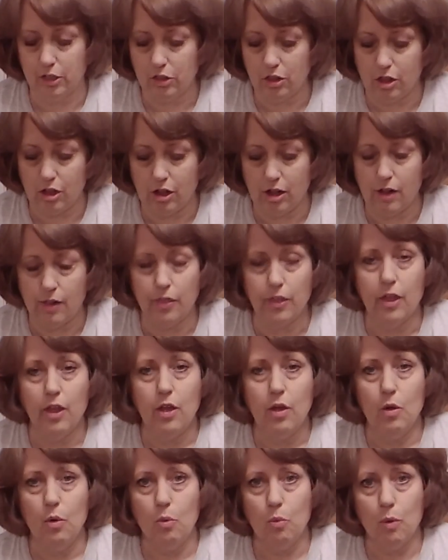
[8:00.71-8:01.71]
cloth,
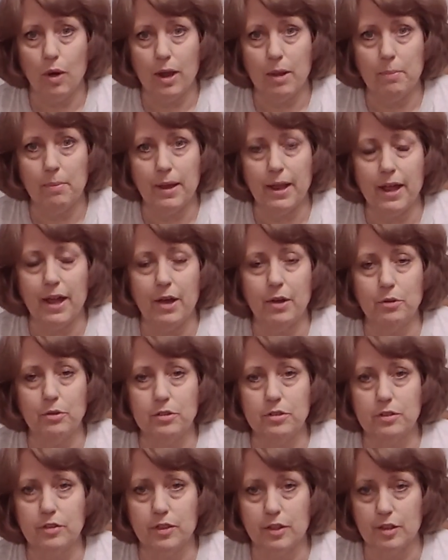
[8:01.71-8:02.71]
wipe out
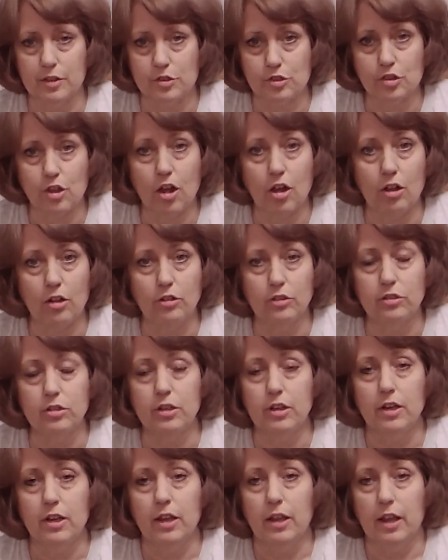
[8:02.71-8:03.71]
the salt,
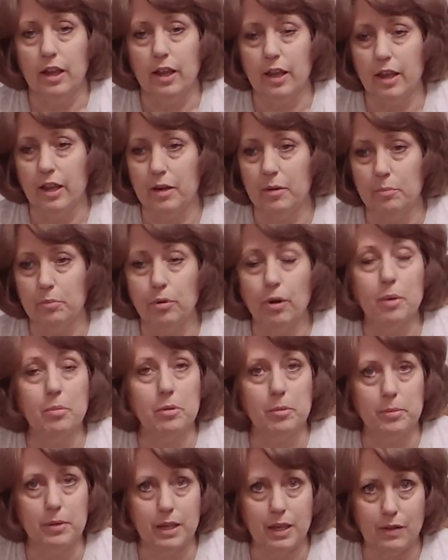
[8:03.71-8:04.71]
and
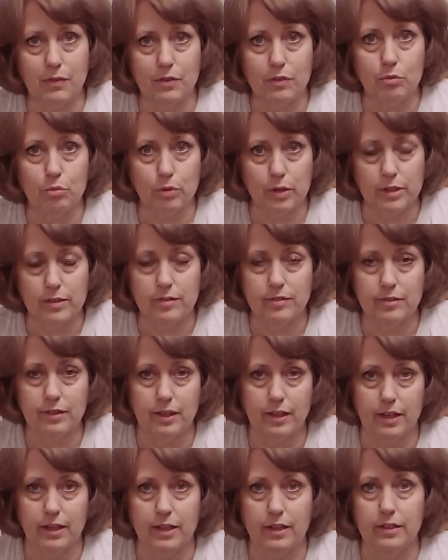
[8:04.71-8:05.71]
probably even rinse
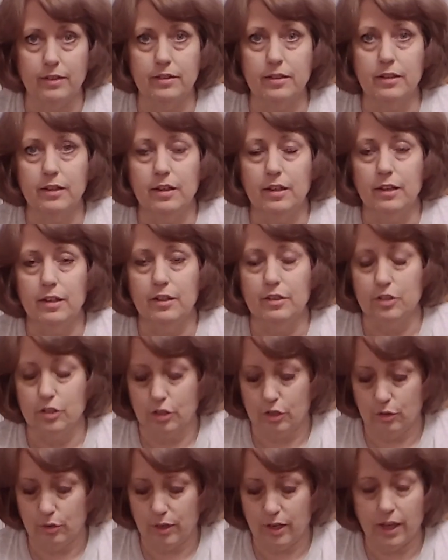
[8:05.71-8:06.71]
it to
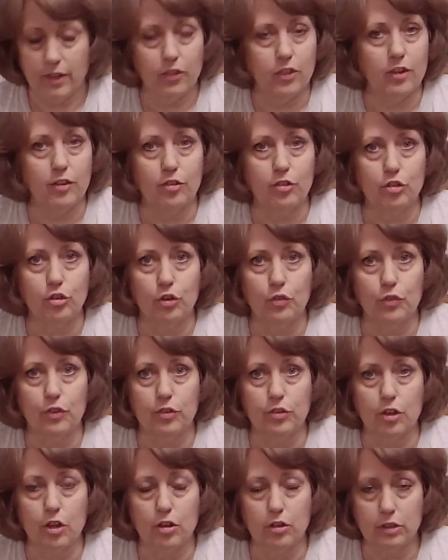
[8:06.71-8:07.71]
get this
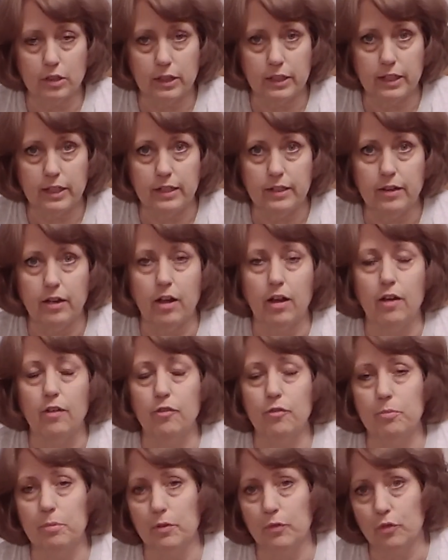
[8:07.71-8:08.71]
surface all cleaned off
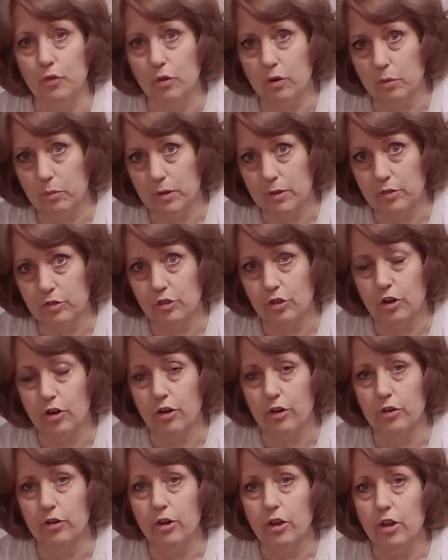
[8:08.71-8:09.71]
before we
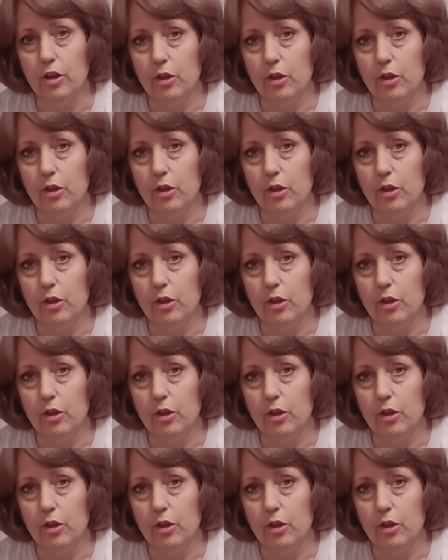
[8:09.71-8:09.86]
start